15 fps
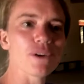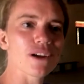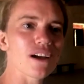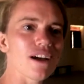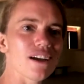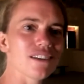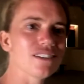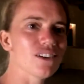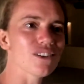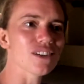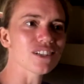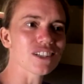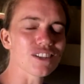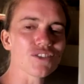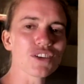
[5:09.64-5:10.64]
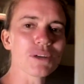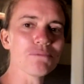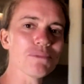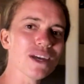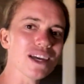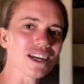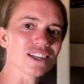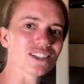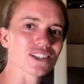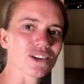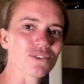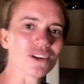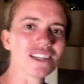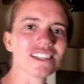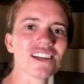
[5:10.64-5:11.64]
God told us to dream big, so
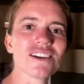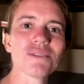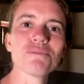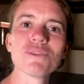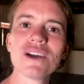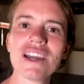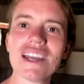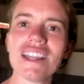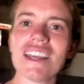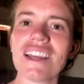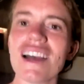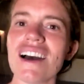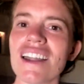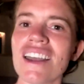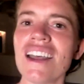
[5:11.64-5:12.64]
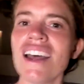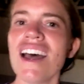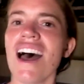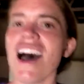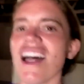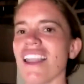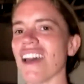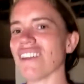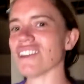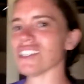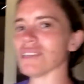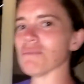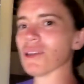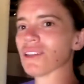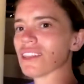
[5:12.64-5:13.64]
we started praying, and God allowed us
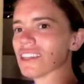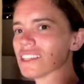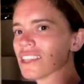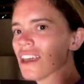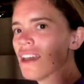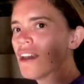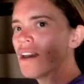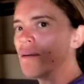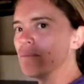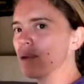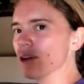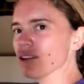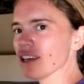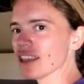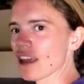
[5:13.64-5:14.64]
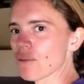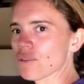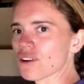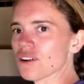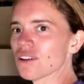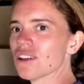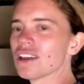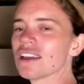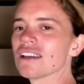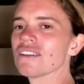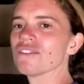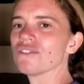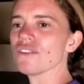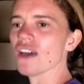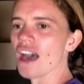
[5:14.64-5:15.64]
to build this building that will
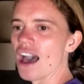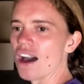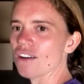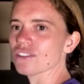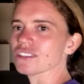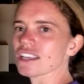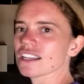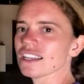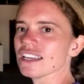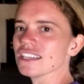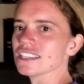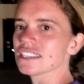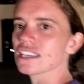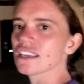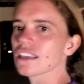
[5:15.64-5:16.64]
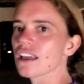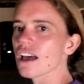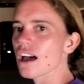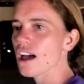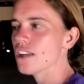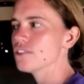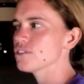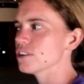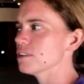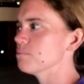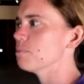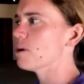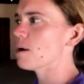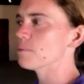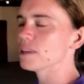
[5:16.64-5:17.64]
house at least 100,
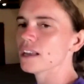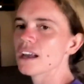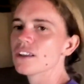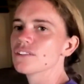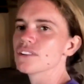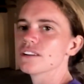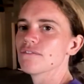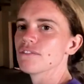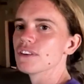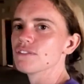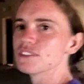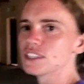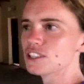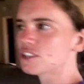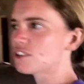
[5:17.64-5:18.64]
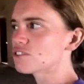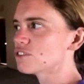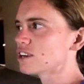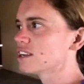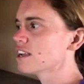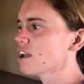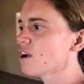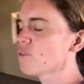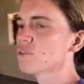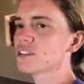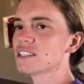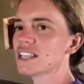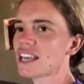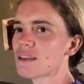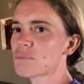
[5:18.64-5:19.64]
probably 150 children
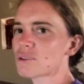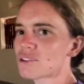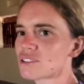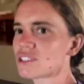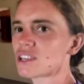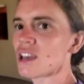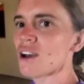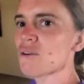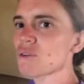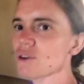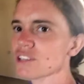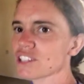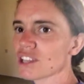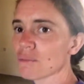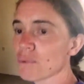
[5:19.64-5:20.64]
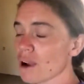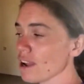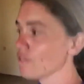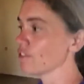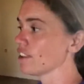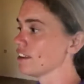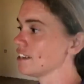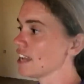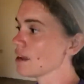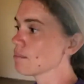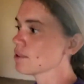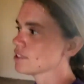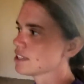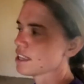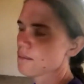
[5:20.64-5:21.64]
with tables. We're still praying for the
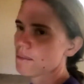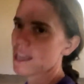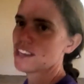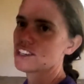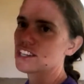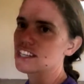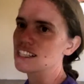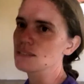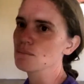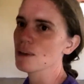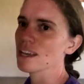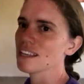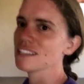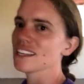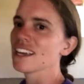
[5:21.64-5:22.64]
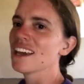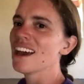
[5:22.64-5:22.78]
tables and the benches, but